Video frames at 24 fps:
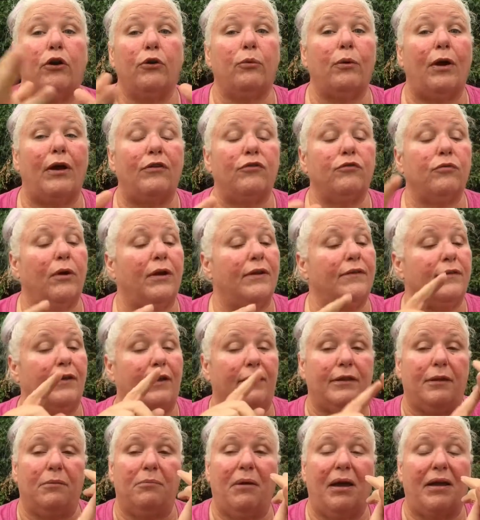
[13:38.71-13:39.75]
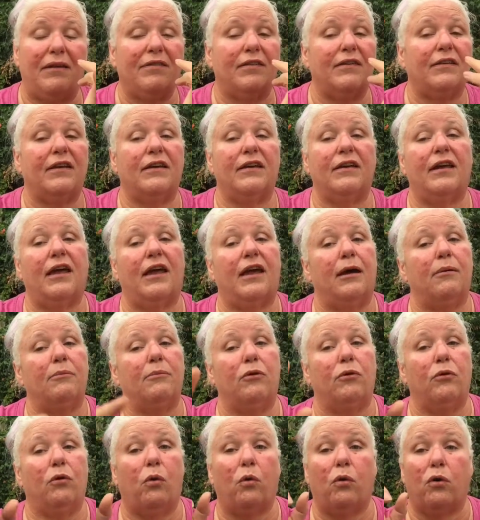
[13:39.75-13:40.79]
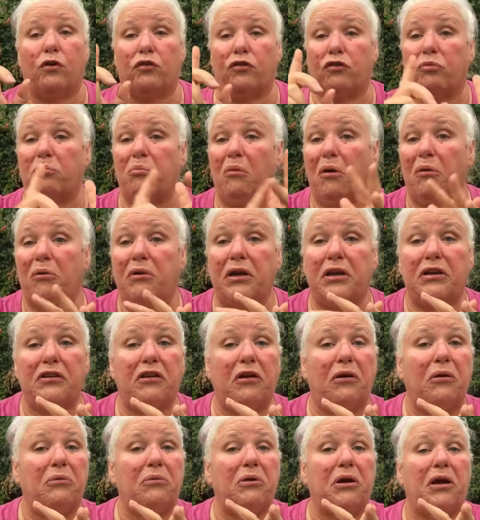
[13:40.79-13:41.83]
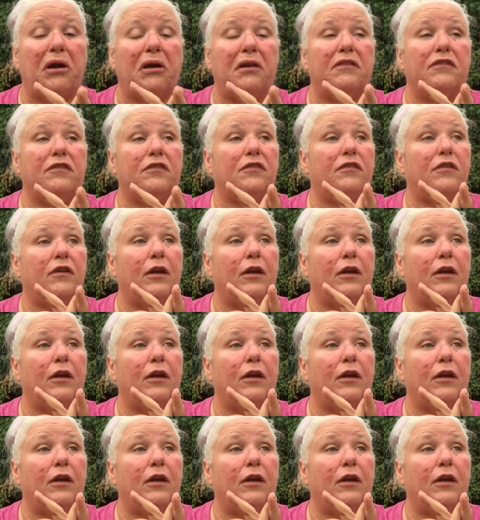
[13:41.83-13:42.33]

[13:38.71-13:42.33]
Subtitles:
to restaurants like the Mexican Camel or Smoking Donuts,